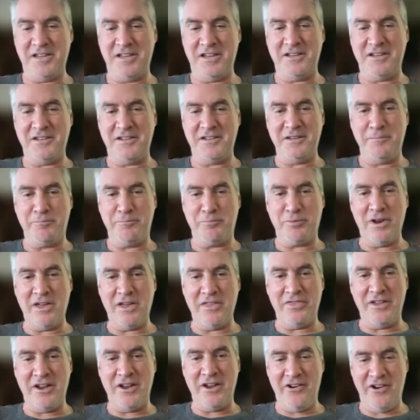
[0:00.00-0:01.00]
would say
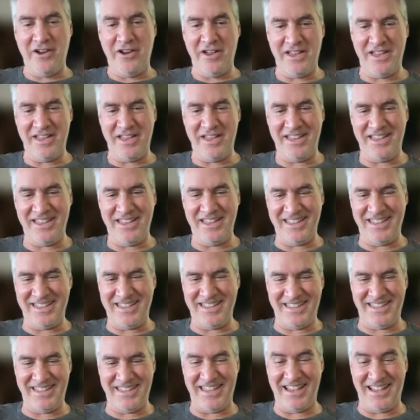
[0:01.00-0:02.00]
yeah. that
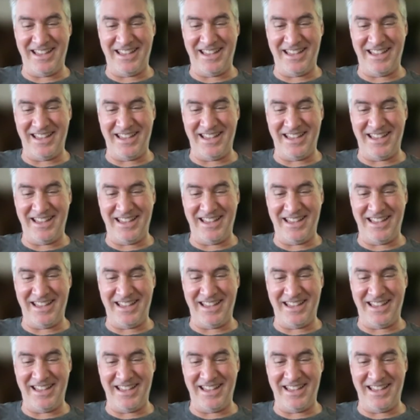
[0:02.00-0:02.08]
is a